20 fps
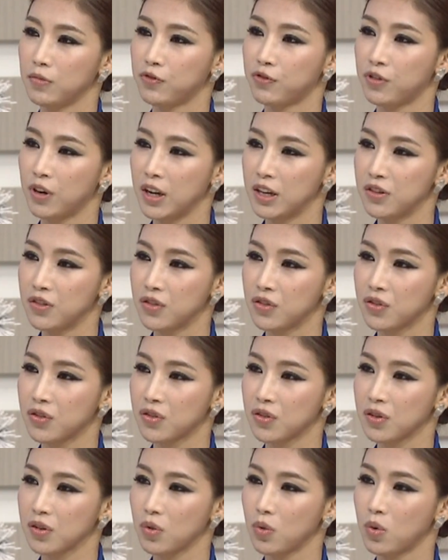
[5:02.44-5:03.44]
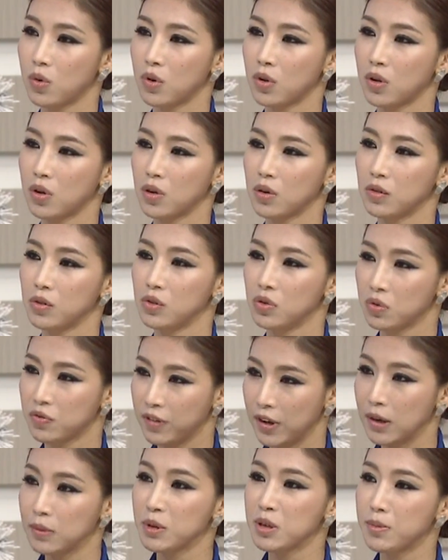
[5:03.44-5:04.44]
friends or your
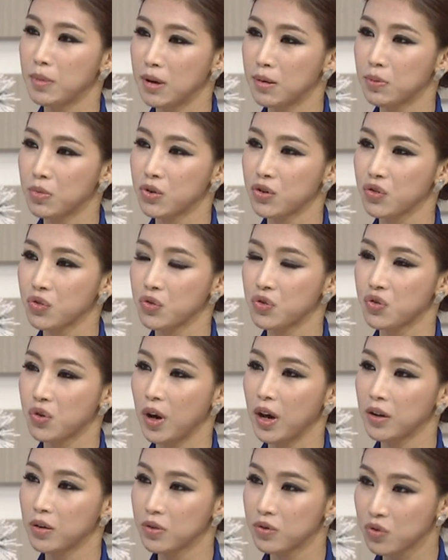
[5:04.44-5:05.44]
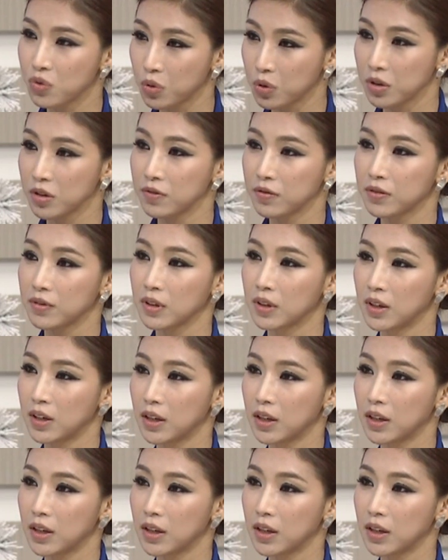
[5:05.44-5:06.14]
family members who tried to sort of